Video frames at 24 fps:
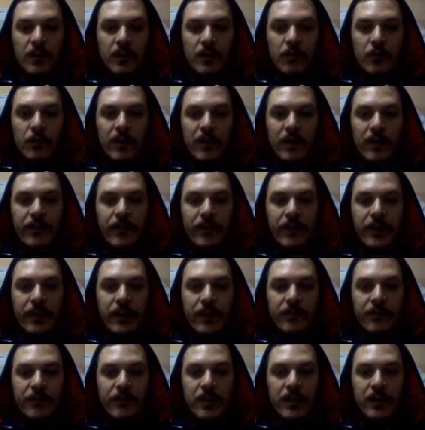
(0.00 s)
We have
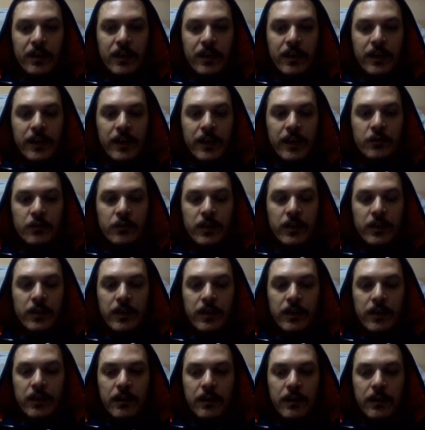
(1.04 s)
a3,
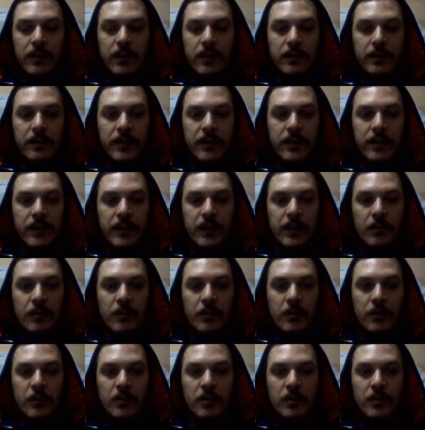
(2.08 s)
taking the
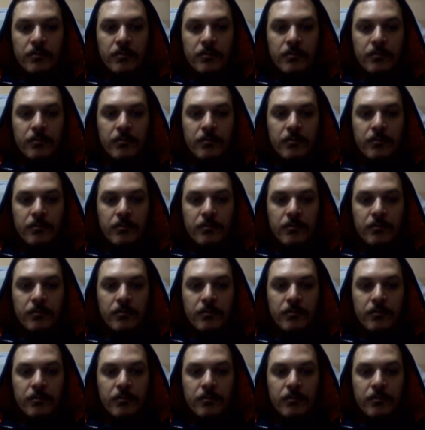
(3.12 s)
bishop